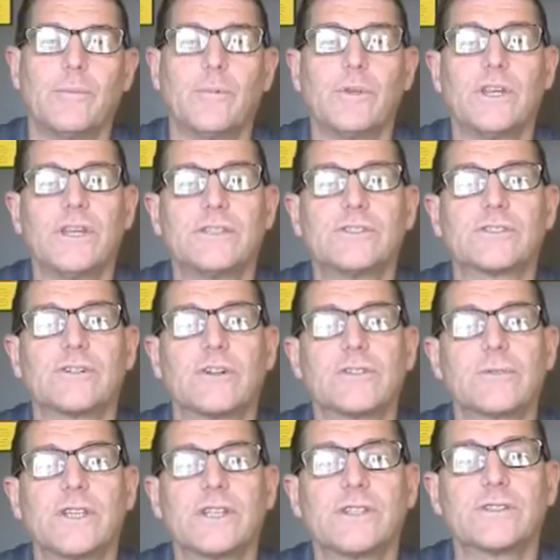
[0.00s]
we need to start
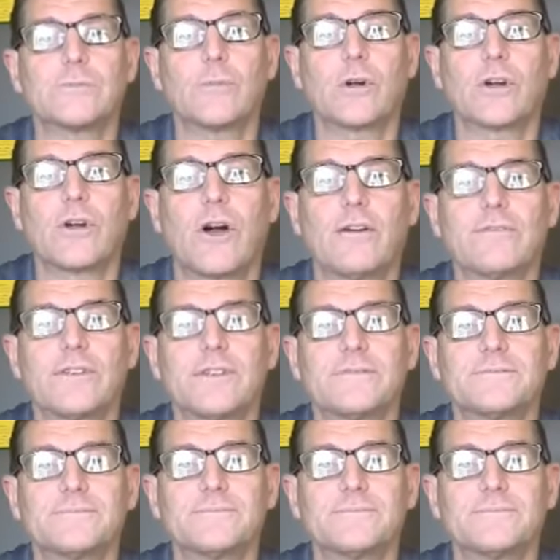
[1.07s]
drinking some more coffee.